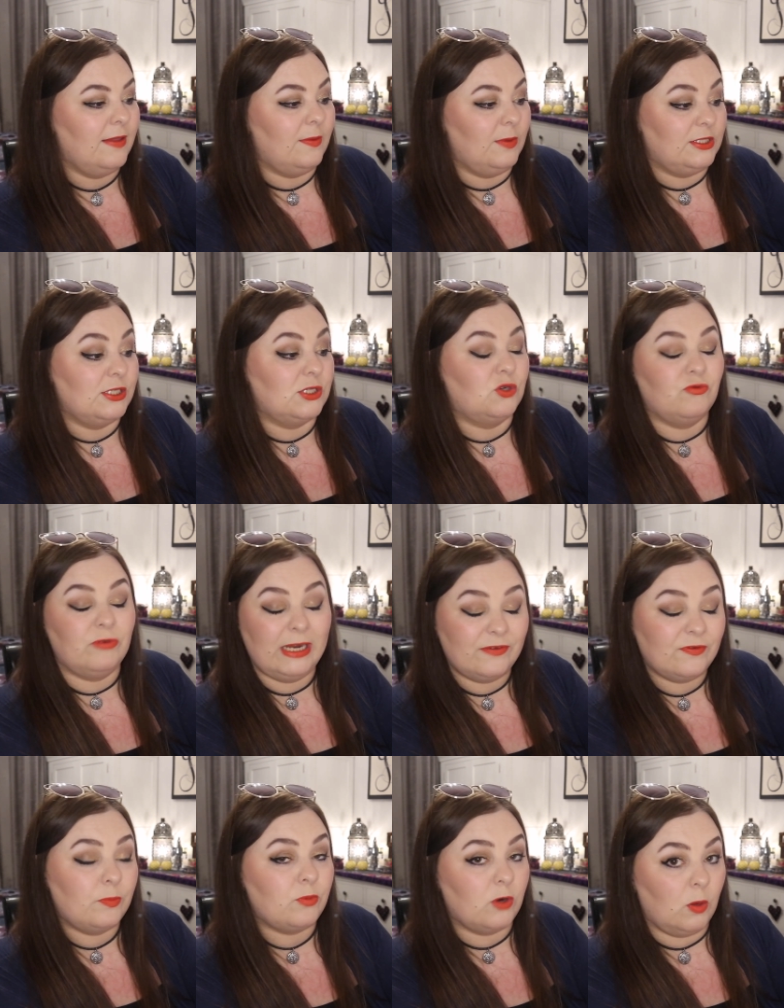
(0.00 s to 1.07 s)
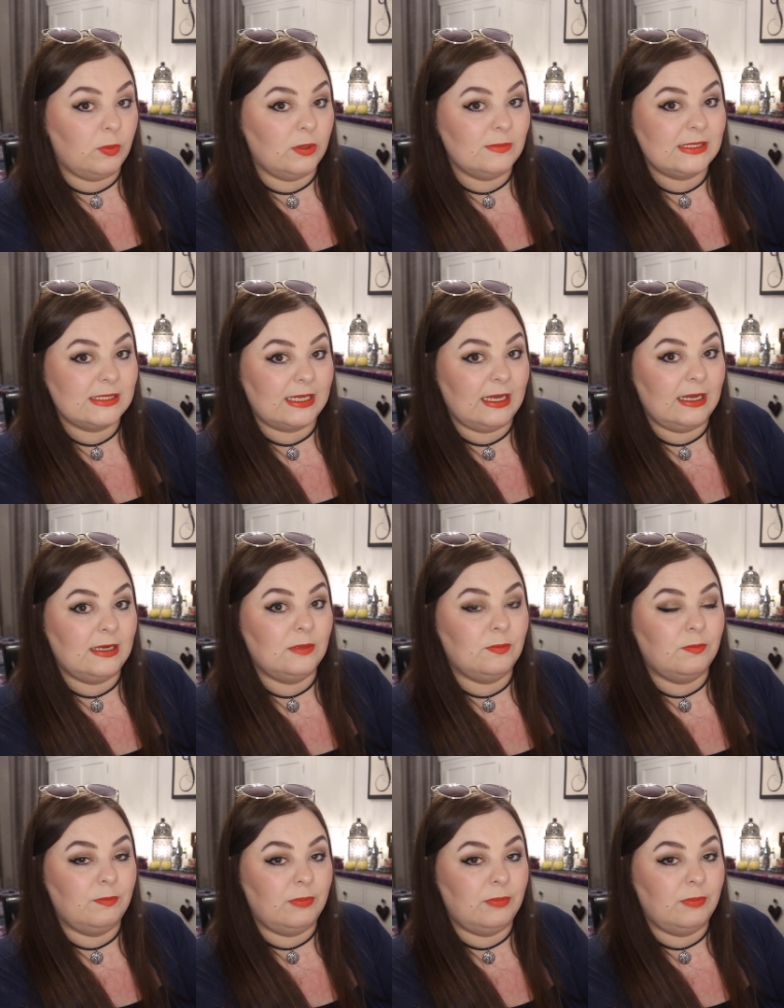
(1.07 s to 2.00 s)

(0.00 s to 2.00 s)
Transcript: which is great for problem skin,